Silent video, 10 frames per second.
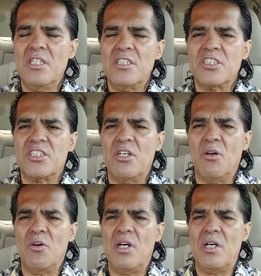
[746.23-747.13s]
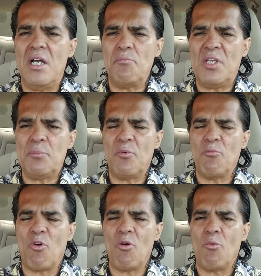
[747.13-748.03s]
So and
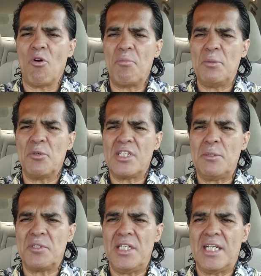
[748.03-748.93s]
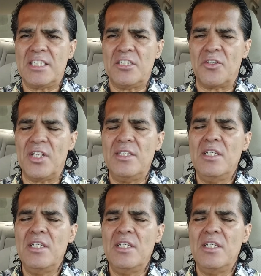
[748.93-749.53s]
more and more people keep connecting to that,